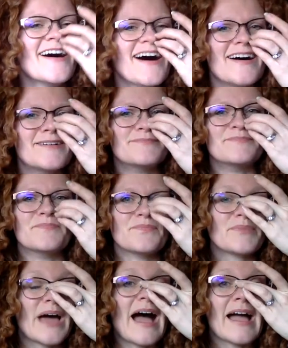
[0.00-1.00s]
Um,
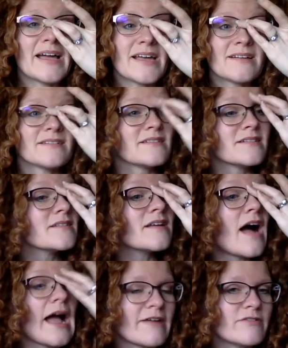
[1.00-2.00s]
but I,
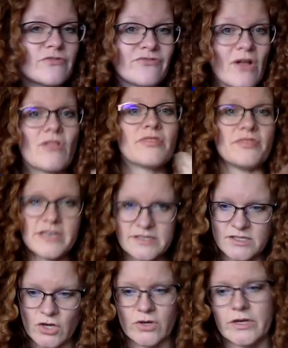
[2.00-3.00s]
I haven't felt this
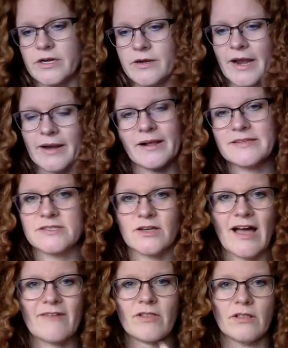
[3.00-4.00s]
good, and I still
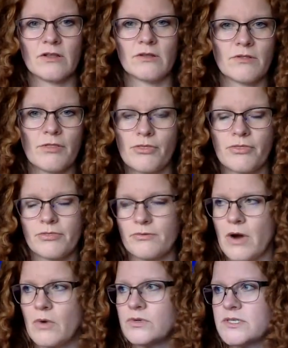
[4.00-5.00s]
have the little
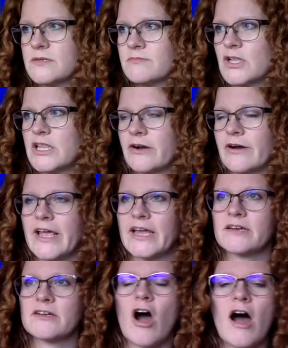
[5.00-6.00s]
throat clearing
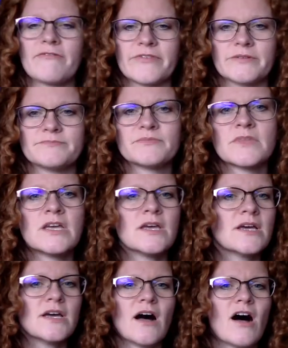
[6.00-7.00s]
and cough and
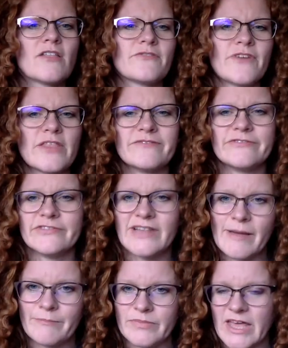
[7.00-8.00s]
all the fun
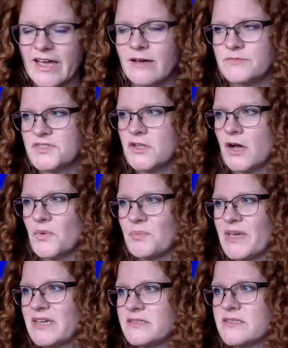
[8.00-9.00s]
phlegm that comes along with
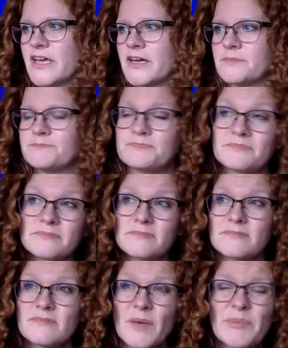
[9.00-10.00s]
being sick.
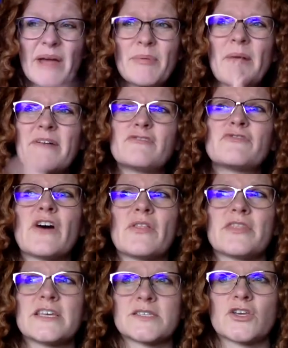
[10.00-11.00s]
But I probably haven't felt
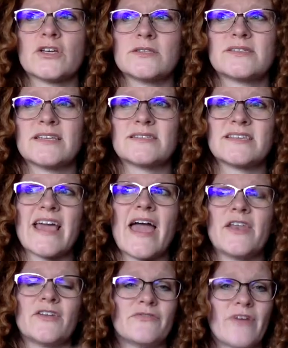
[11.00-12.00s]
this good since the
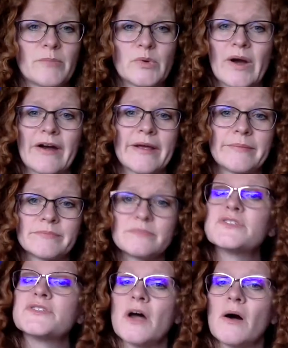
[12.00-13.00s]
end of February.
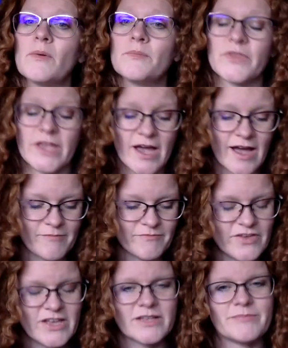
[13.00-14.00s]
So I'm
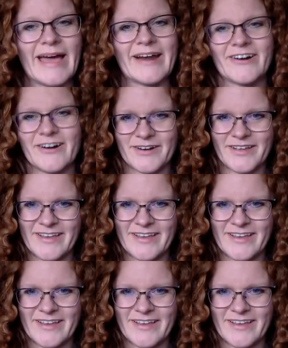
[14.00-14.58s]
feeling better.